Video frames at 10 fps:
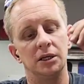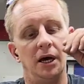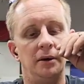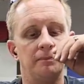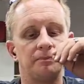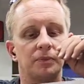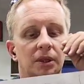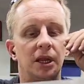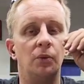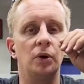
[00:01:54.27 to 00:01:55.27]
Okay,
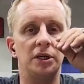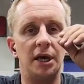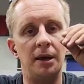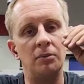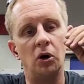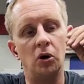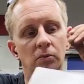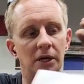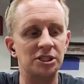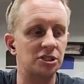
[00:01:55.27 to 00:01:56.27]
then we came
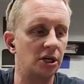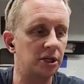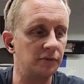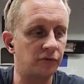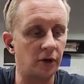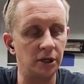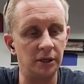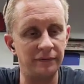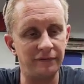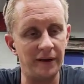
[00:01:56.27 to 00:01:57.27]
home. I stuck it in front
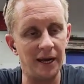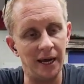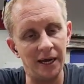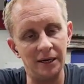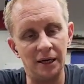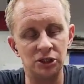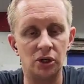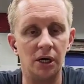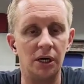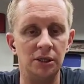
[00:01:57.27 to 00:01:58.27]
of the fan. I
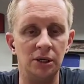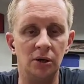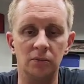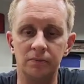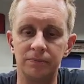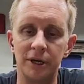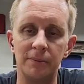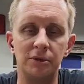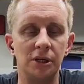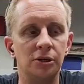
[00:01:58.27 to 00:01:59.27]
tried,
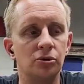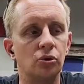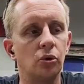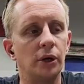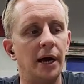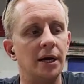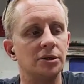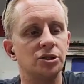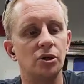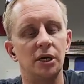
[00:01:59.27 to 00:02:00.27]
kept it in the cool
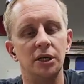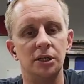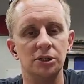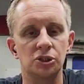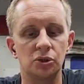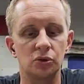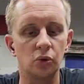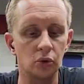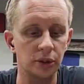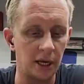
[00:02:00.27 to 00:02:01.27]
house, tried to get it as cooled